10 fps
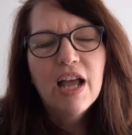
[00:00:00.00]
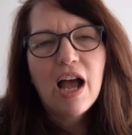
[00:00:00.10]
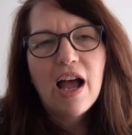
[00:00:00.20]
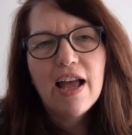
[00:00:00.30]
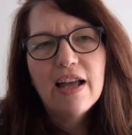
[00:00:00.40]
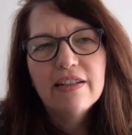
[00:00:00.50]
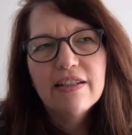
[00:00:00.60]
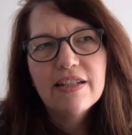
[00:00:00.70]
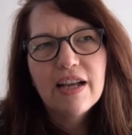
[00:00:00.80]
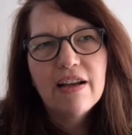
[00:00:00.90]

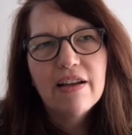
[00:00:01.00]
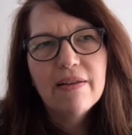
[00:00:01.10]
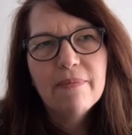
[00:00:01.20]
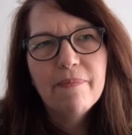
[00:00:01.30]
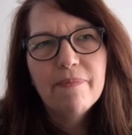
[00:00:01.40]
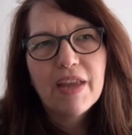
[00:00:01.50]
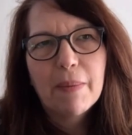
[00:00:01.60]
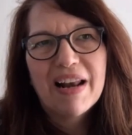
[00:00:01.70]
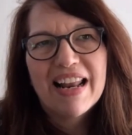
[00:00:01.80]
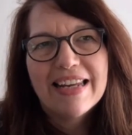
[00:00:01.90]
And
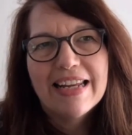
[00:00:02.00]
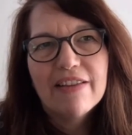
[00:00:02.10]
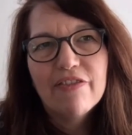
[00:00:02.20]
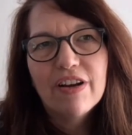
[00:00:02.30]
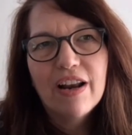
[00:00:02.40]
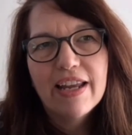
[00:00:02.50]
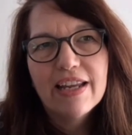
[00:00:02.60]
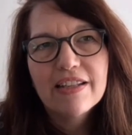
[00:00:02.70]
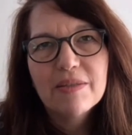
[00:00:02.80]
planning, if you like, has